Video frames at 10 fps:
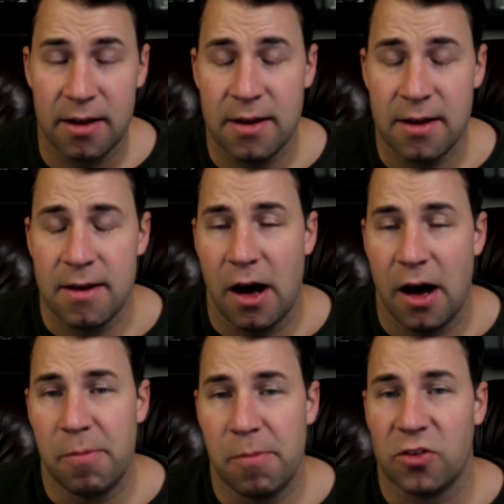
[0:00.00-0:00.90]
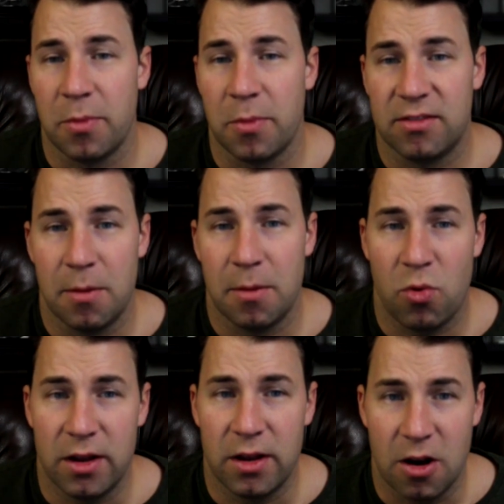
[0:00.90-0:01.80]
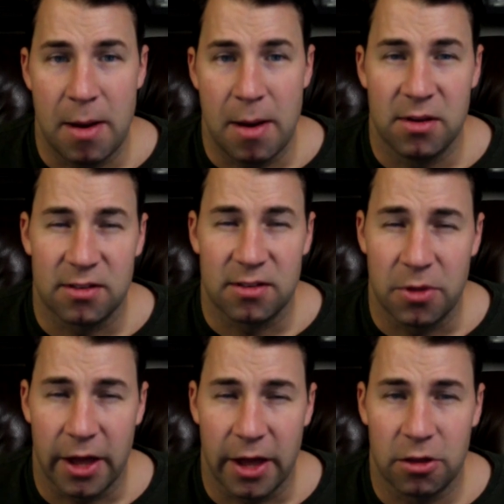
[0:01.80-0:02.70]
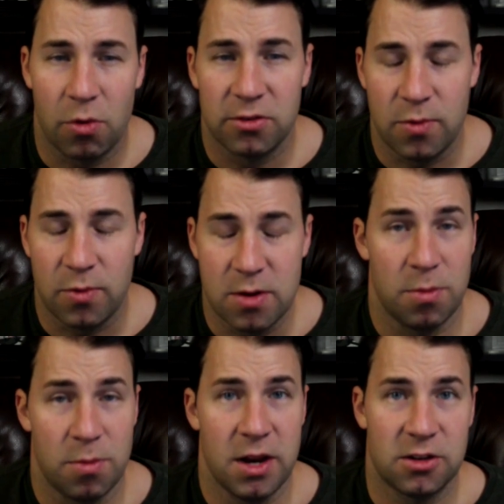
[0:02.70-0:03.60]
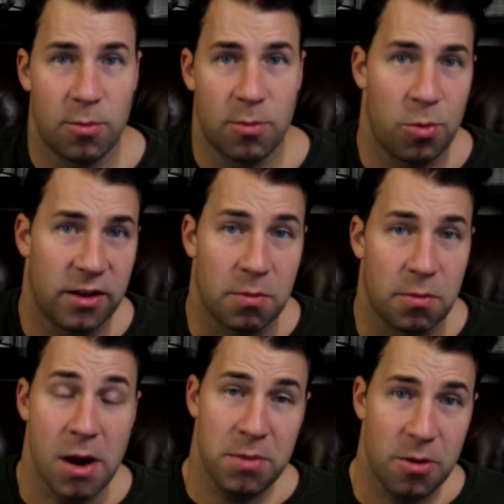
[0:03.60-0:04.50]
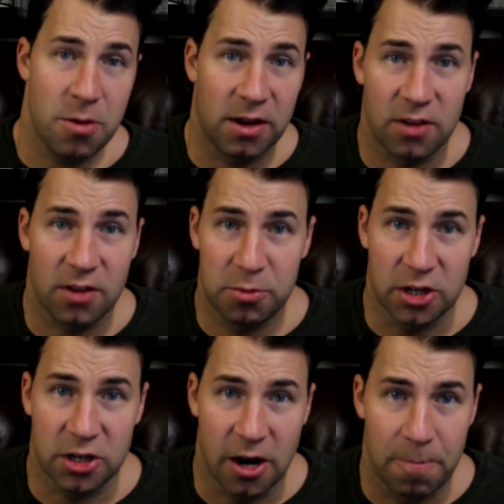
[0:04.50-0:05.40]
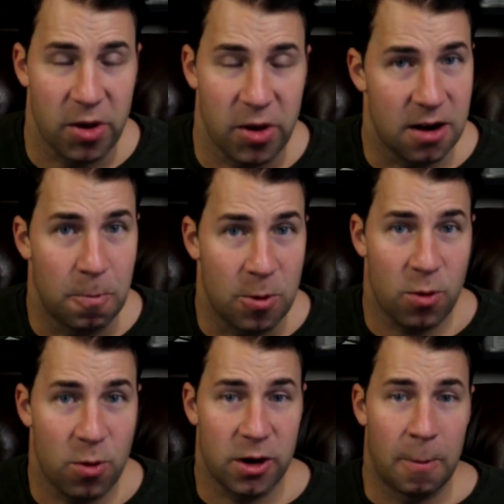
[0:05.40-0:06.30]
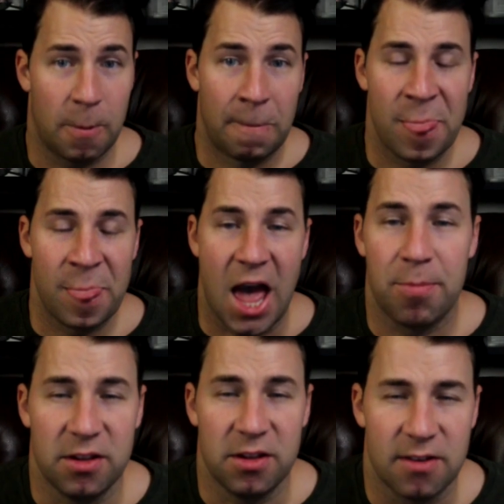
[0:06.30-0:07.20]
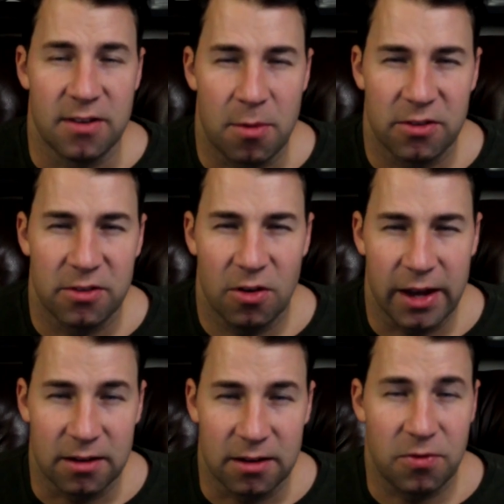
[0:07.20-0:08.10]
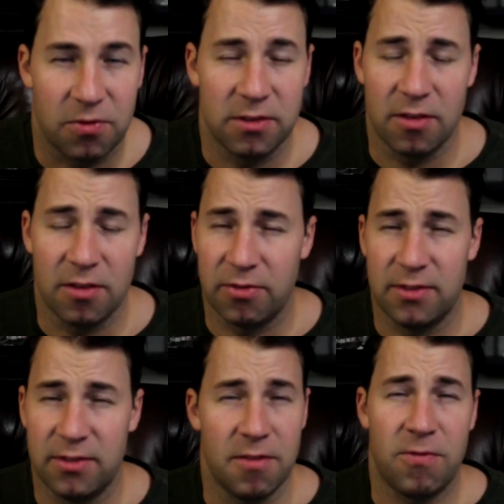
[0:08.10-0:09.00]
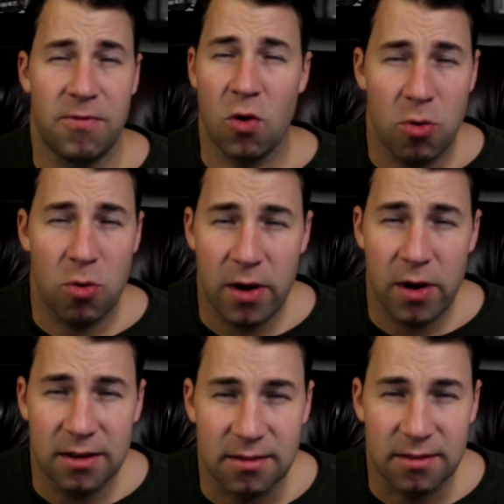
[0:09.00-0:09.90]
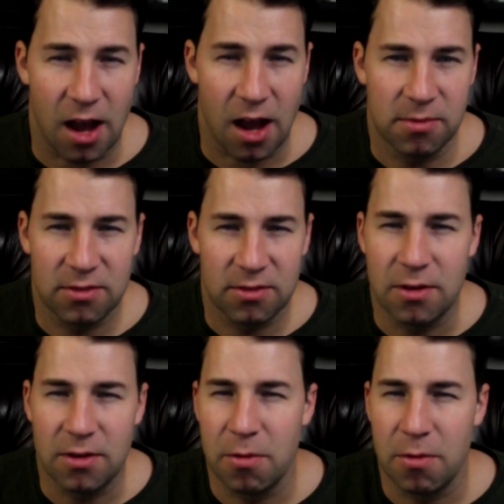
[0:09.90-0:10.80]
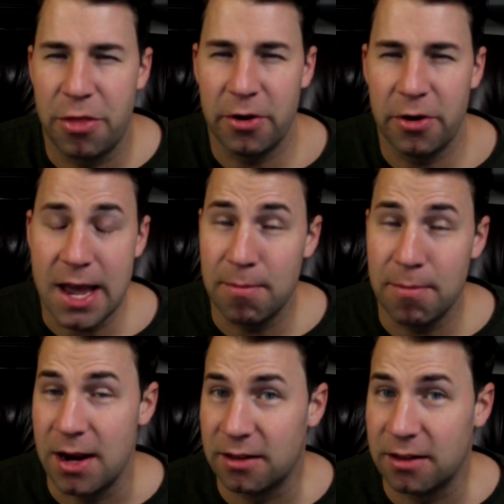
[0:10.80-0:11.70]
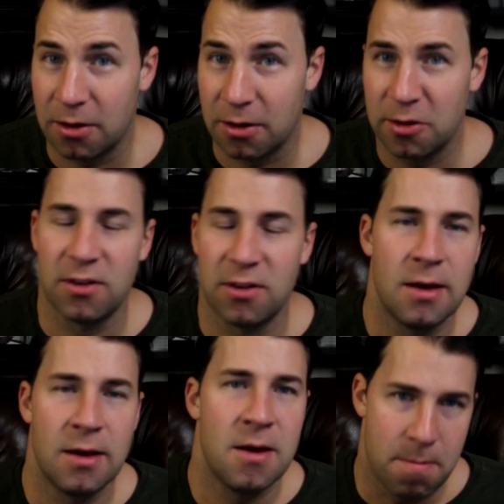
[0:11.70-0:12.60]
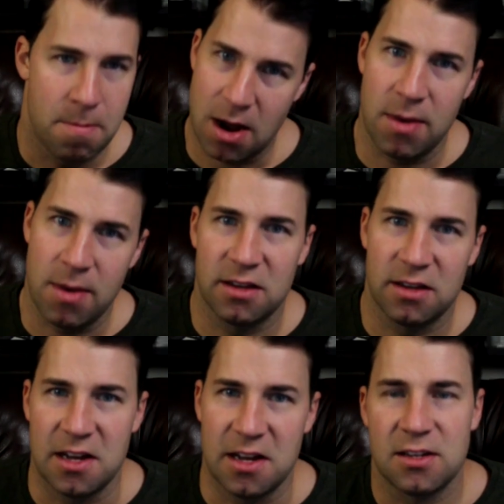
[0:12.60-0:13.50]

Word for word: Um, so from that standpoint, you know, maybe something like the Rose Queen with Mini Turbo Plus might be your best option here. Again, you might want to add up these numbers. So like a difference of say four points times, you know, 38 mini turbos might make sense.